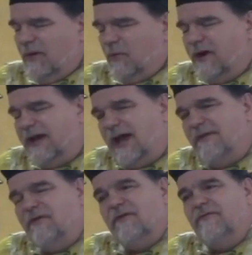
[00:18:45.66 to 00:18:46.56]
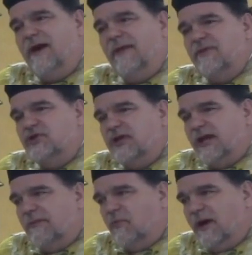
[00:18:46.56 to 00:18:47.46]
we're in a heavier fight than
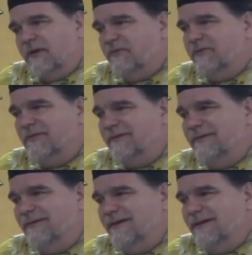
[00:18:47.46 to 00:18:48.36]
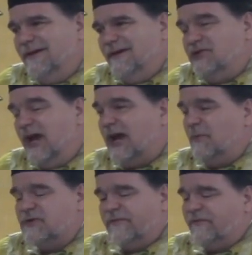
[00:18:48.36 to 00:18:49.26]
Jacob was.
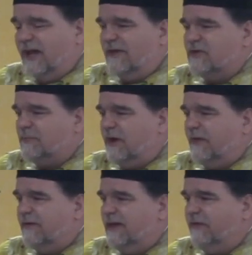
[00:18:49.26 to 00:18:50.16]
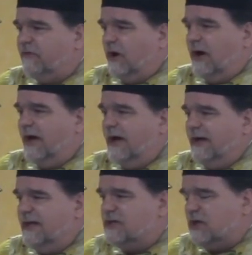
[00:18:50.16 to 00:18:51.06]
Jacob was afraid of his brother Esau,
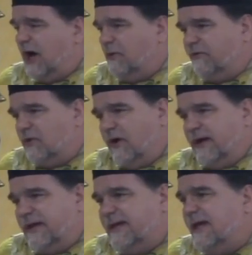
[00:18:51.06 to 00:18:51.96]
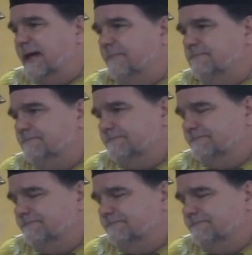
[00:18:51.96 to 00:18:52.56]
and Esau was going to kill him.